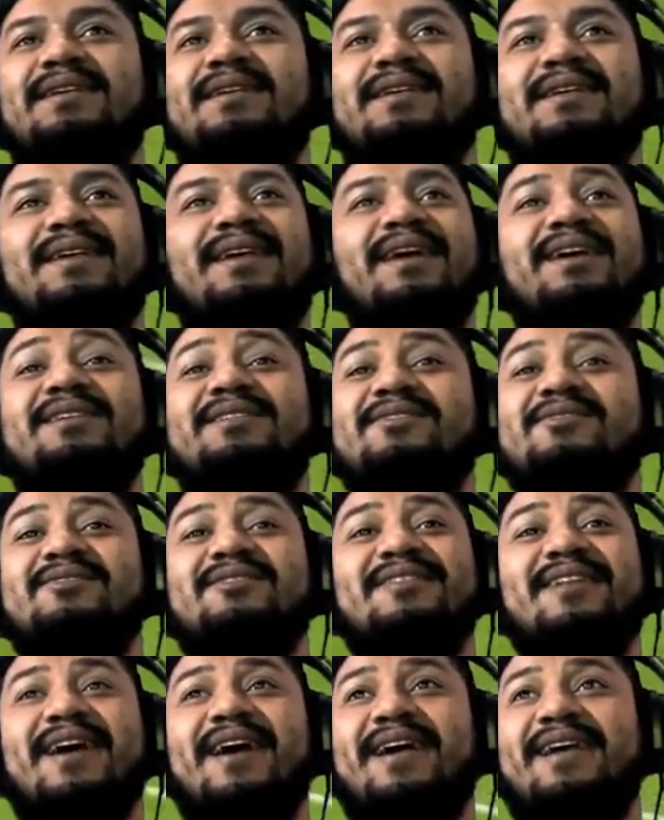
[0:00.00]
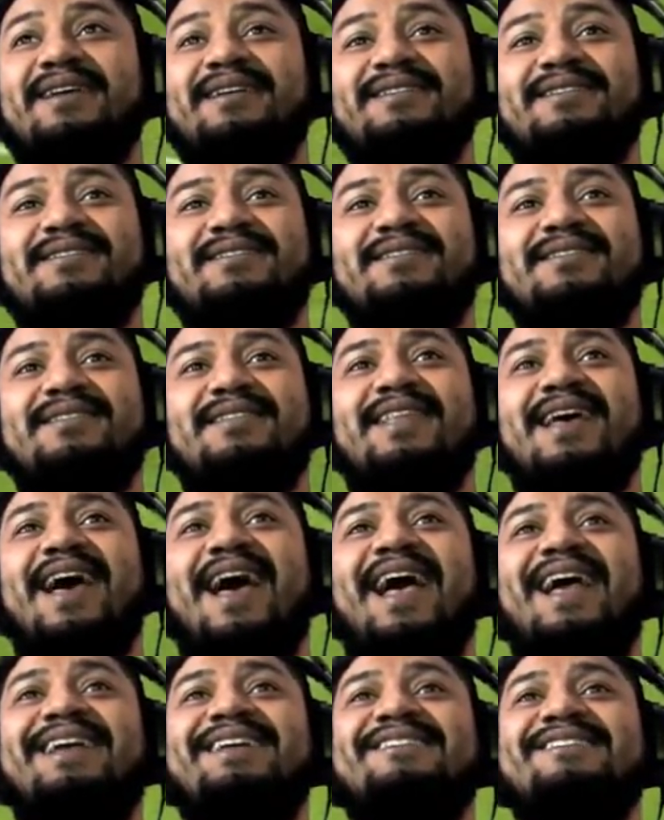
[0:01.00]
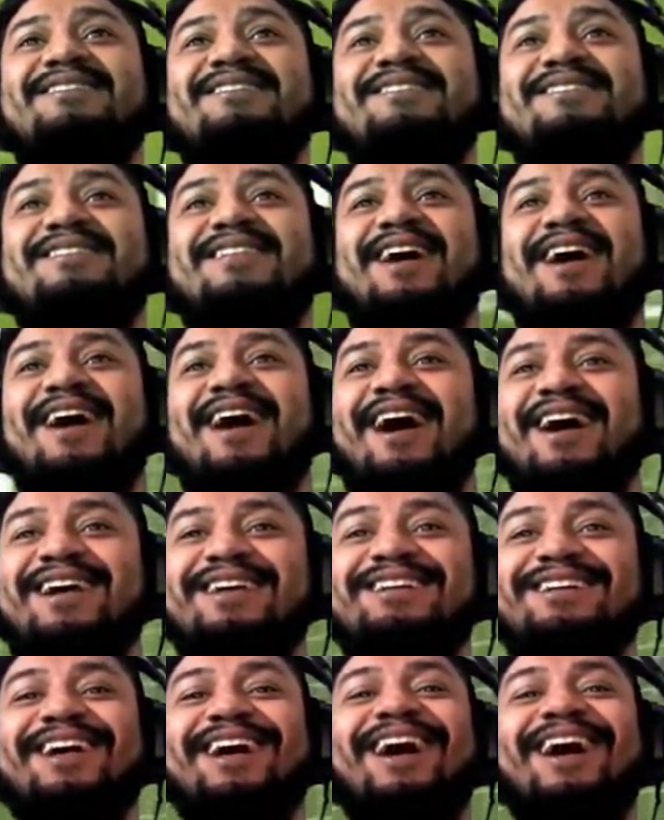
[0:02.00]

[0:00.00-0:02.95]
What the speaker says: Yeah, that is nice. That is nice.